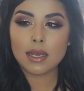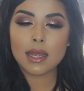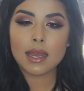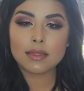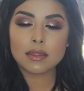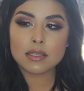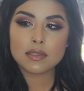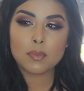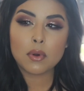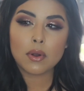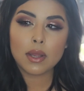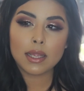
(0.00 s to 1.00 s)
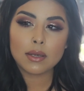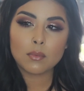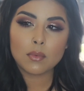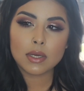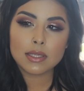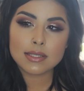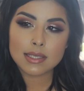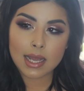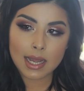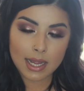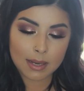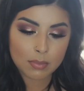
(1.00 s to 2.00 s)
then at this point, once
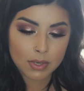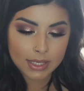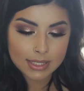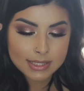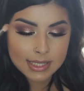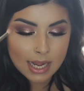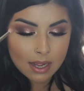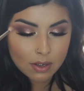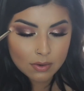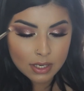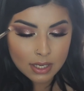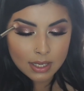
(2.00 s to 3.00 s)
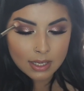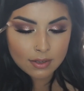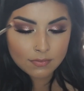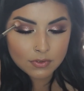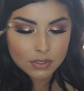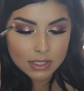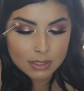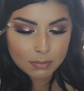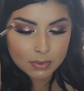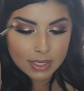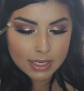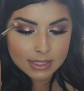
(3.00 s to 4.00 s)
I bring it down, if you need to
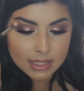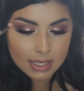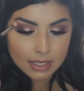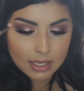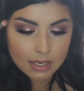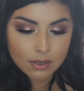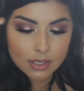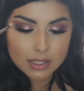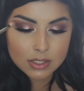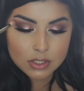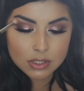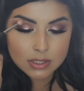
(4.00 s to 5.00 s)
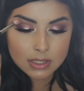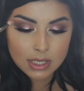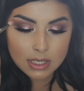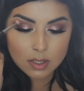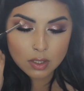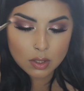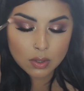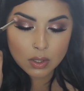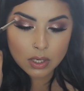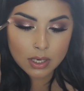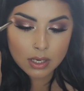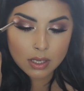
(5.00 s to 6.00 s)
blend any areas, just get
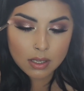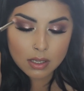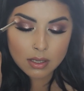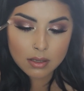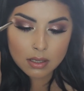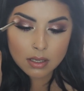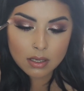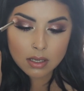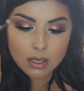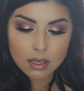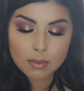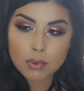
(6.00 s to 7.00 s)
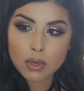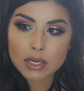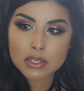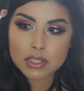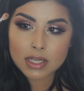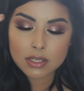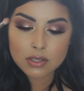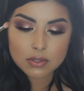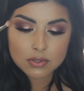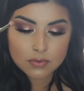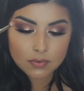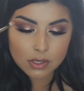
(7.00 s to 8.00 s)
your brush that you
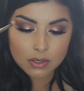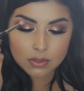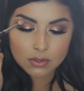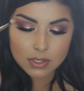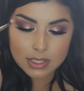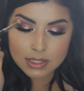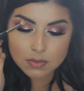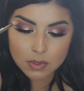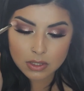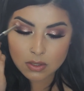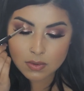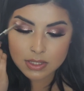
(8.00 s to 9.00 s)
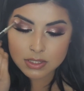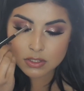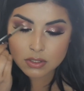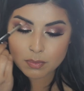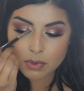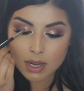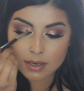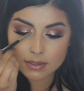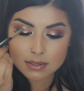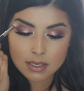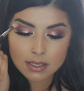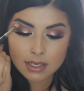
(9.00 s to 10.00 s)
used for your crease with no additional
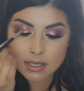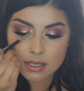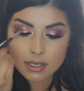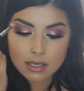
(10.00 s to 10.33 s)
product on it,